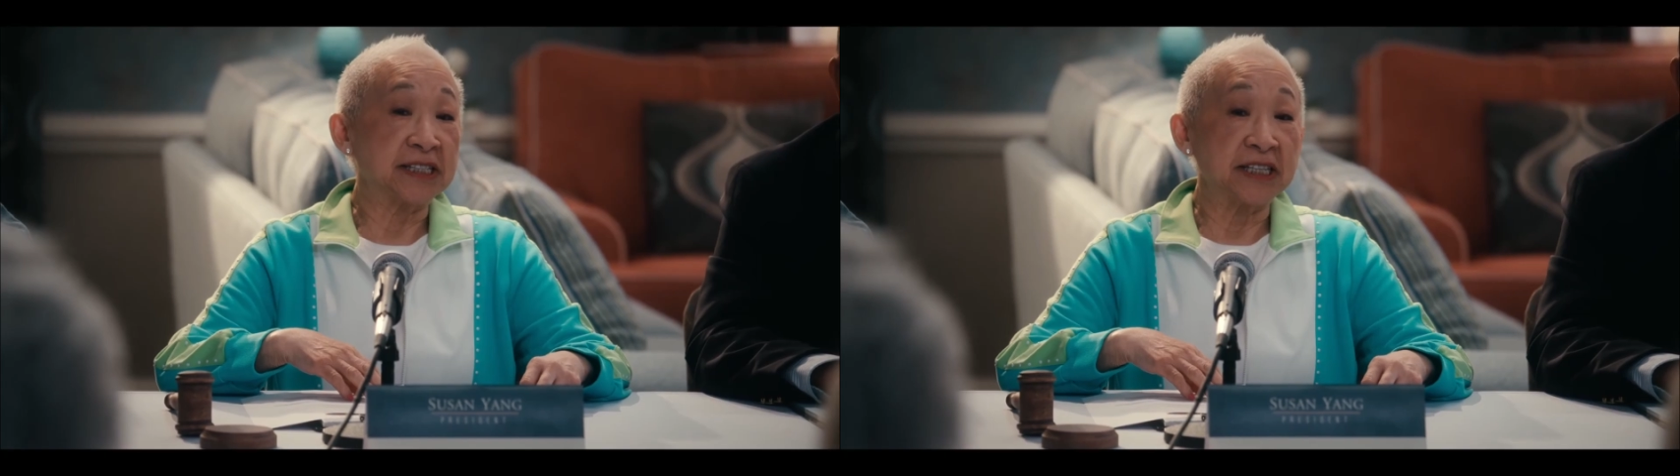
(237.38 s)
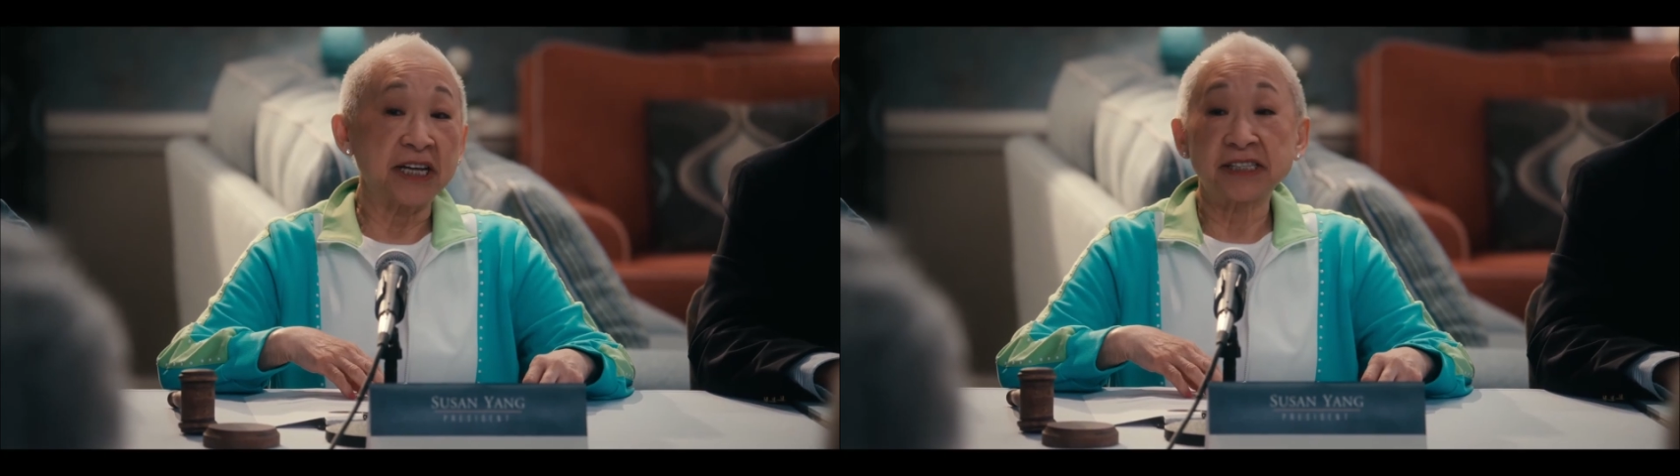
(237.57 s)

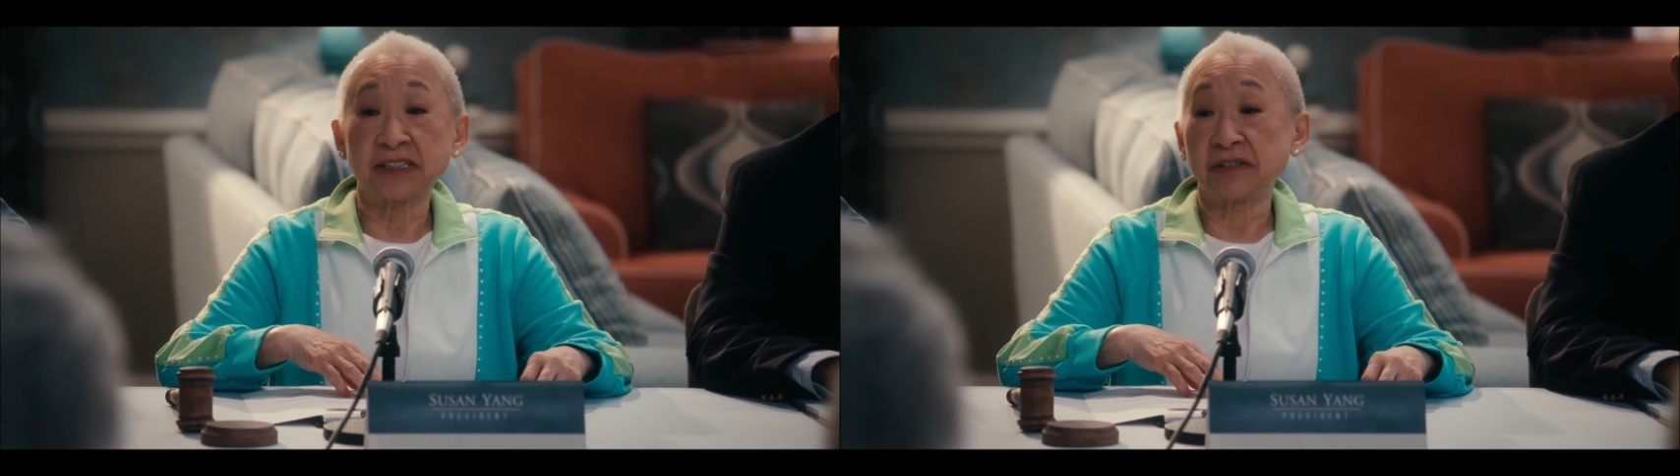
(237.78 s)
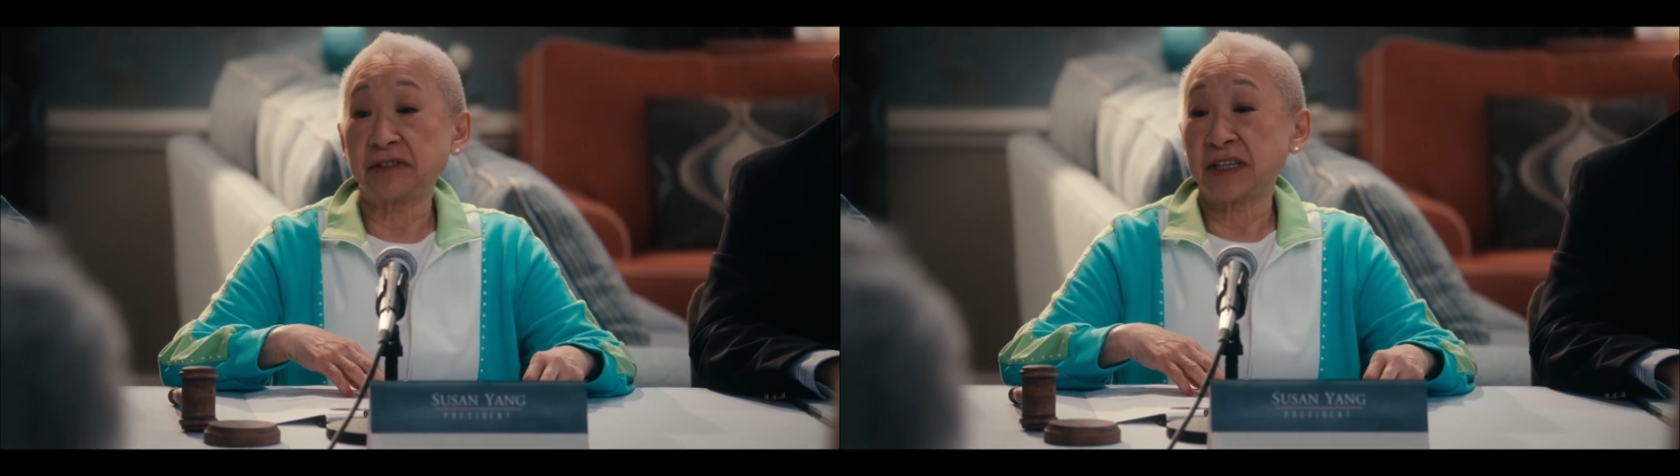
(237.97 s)
One of my
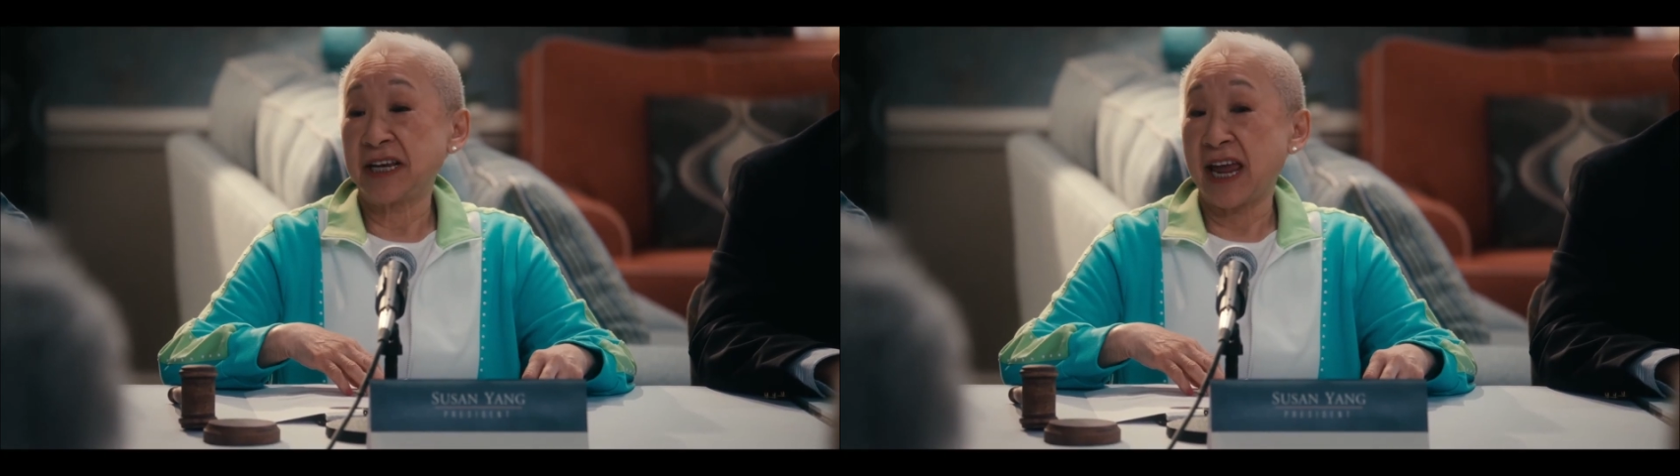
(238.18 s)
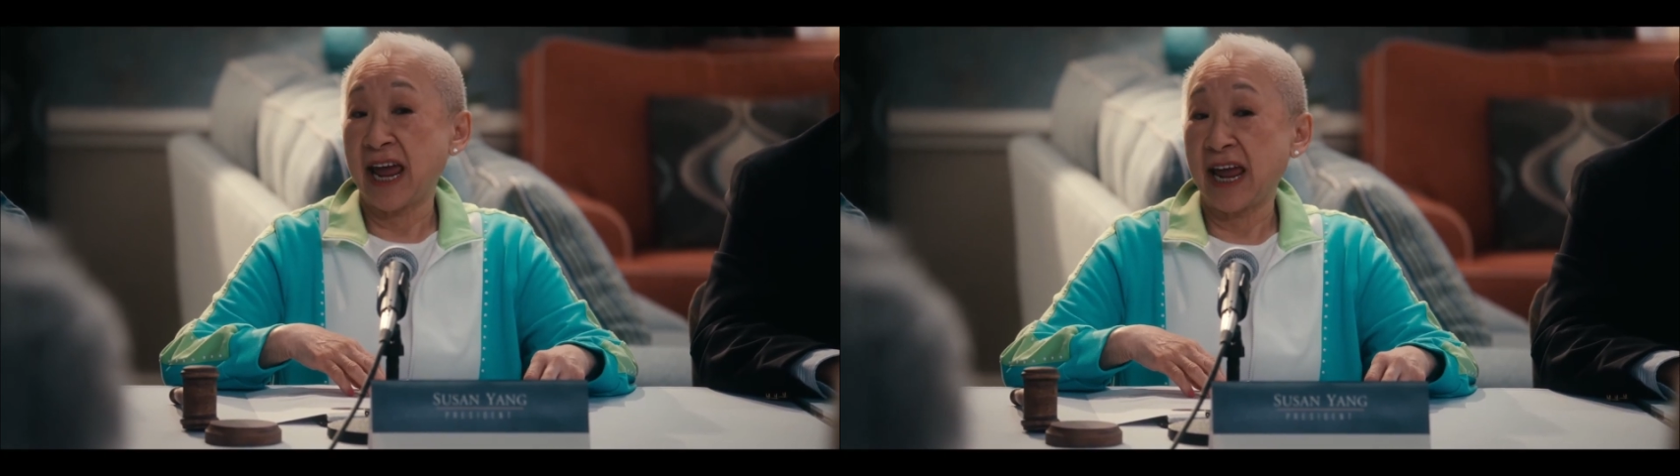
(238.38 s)
favorites
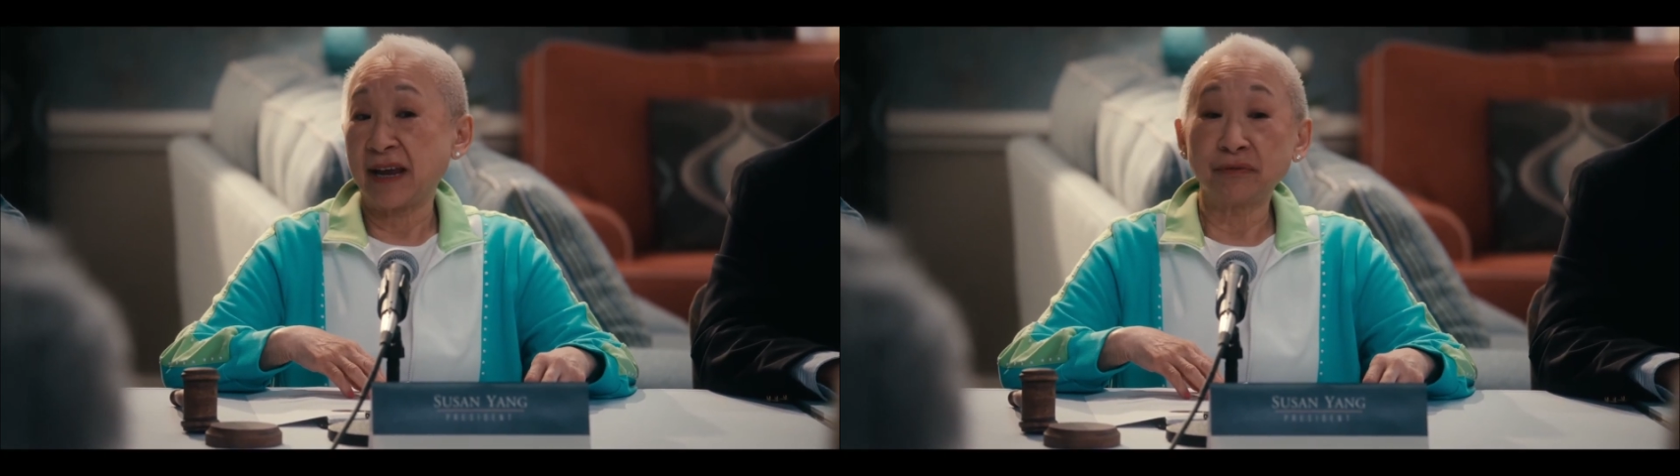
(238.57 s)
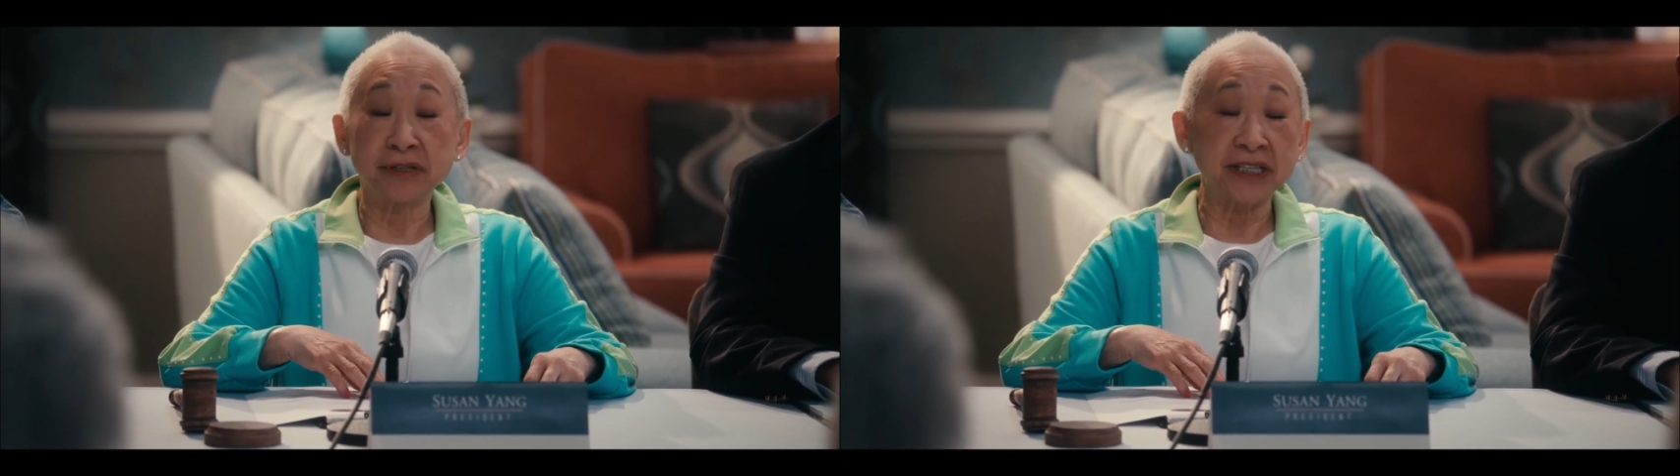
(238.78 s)
is when
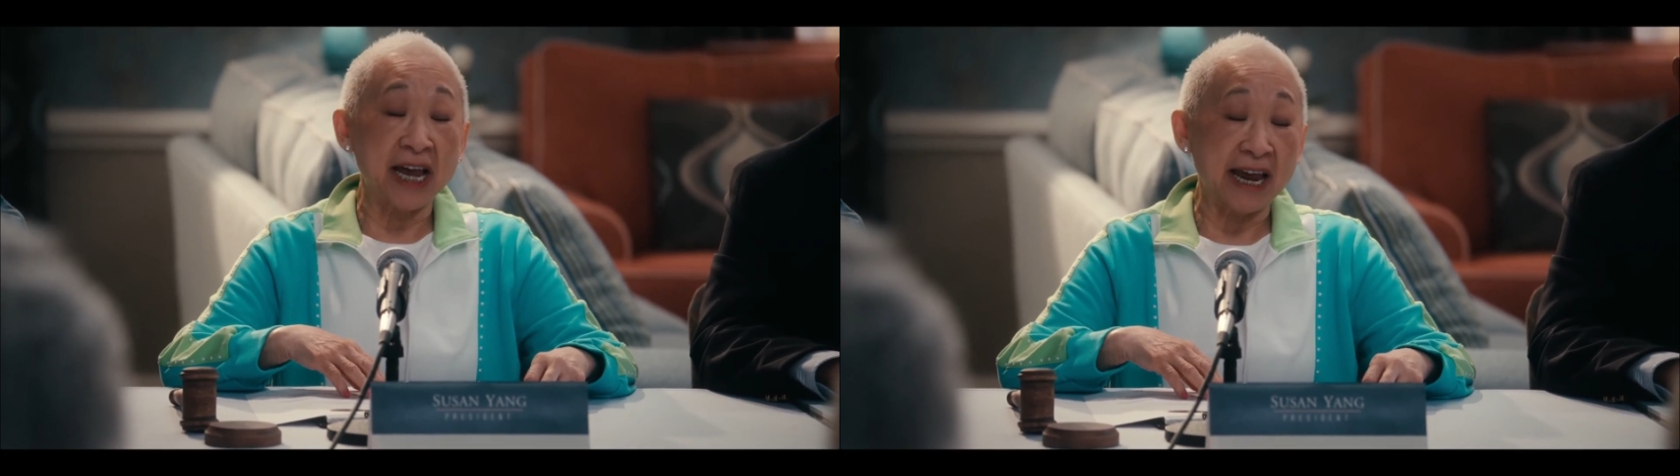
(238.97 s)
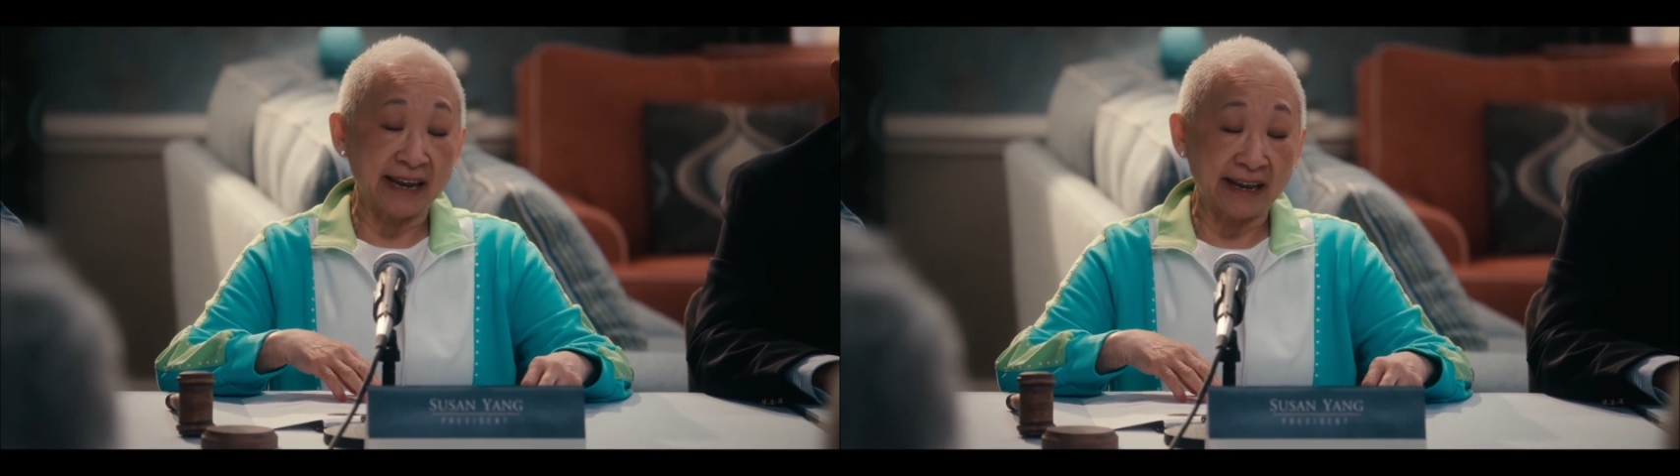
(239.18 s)
they're holding a
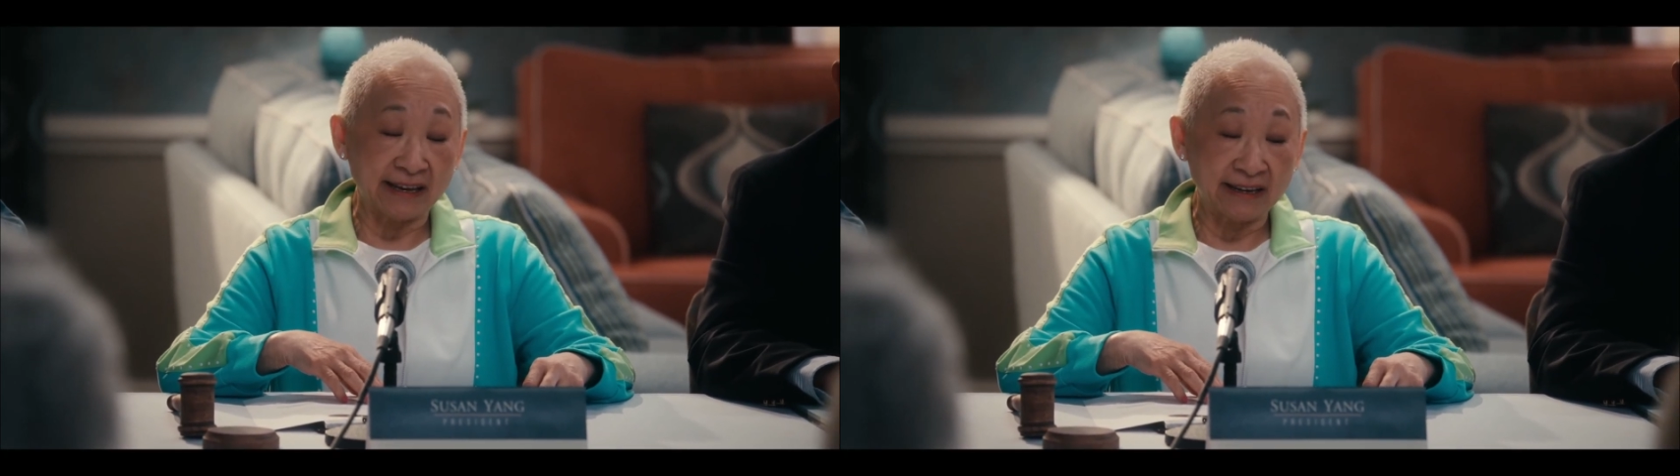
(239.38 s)
resident